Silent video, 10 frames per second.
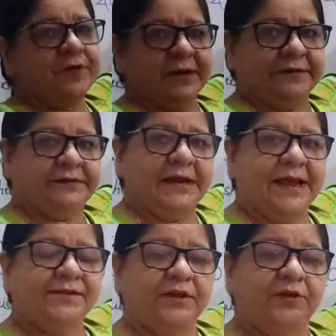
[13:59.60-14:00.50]

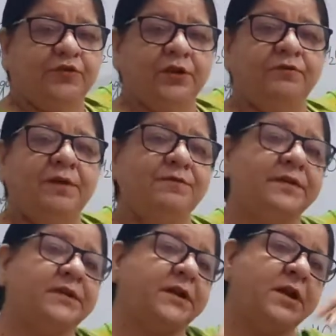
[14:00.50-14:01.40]
crystallization when we
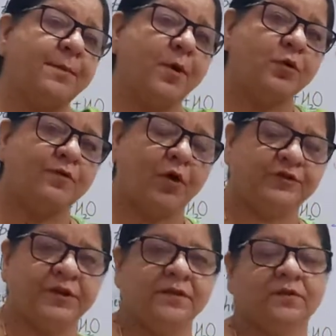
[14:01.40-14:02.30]
studied about washing